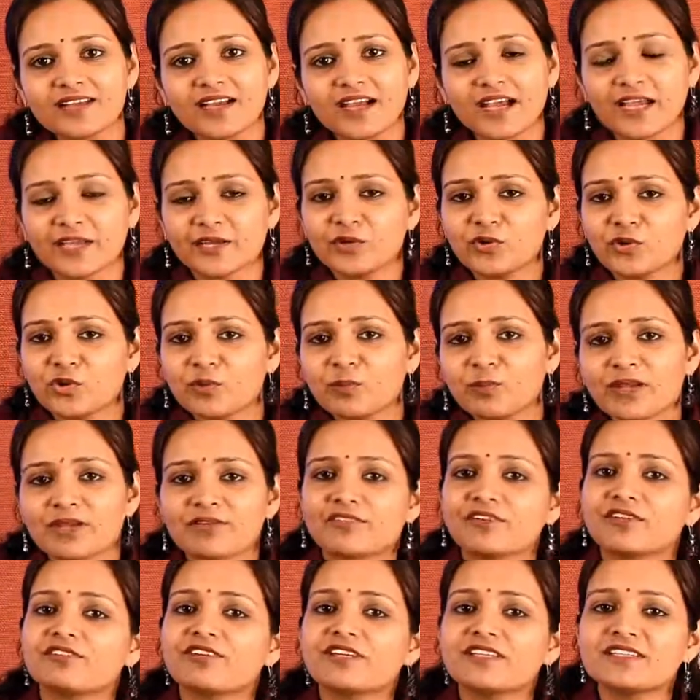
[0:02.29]
I hope
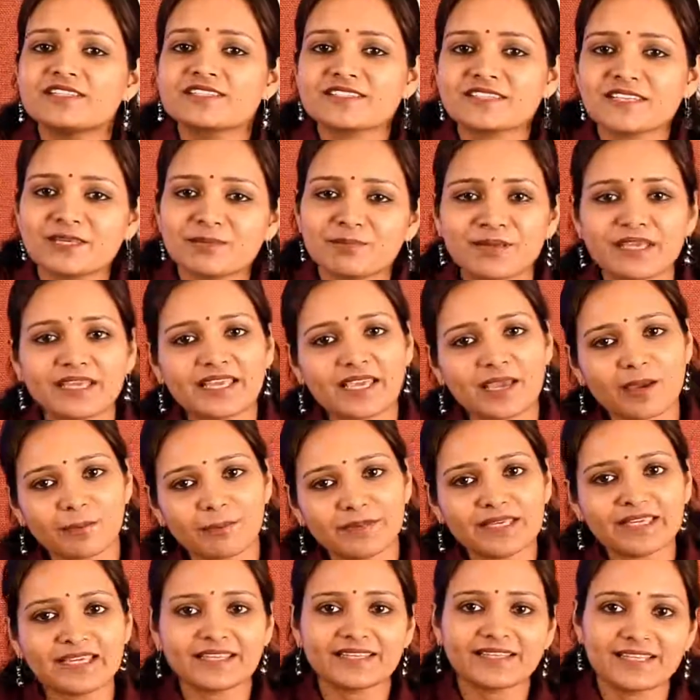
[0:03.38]
everyone is keeping
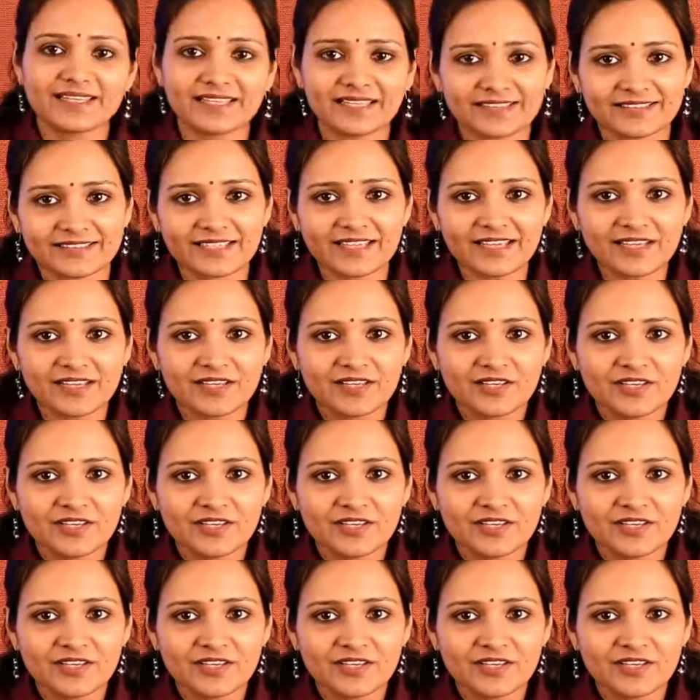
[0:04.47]
happy and healthy.